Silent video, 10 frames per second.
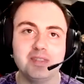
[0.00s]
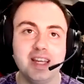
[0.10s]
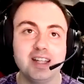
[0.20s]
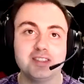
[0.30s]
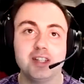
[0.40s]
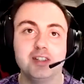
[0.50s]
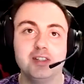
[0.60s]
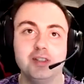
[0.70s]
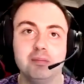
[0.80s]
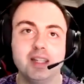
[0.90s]
Yeah.
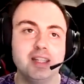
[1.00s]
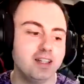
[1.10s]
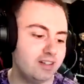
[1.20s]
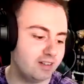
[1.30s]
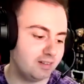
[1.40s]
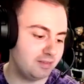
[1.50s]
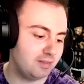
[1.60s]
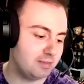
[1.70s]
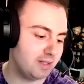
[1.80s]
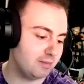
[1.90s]
So me
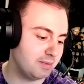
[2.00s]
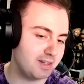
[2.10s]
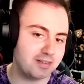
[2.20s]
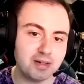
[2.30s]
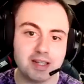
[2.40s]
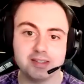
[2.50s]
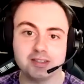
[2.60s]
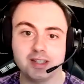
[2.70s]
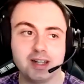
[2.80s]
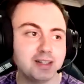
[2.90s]
and
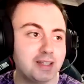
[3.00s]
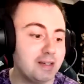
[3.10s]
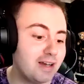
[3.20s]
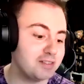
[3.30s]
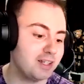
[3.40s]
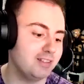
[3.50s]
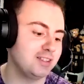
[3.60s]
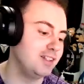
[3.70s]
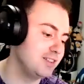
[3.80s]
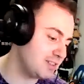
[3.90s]
Grace, I keep having
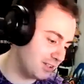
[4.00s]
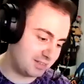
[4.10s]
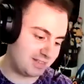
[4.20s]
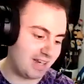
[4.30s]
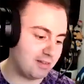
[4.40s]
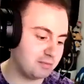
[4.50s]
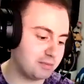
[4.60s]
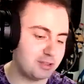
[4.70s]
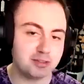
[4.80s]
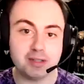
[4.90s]
to look down
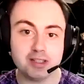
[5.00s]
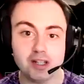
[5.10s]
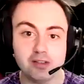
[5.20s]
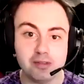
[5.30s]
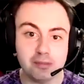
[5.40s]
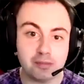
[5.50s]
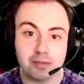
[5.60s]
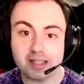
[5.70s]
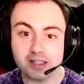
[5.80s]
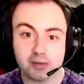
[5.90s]
because we
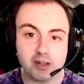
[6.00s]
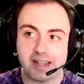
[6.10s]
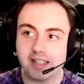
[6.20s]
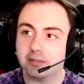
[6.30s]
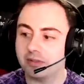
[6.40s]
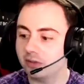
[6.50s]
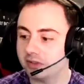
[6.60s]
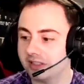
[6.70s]
didn't know our names before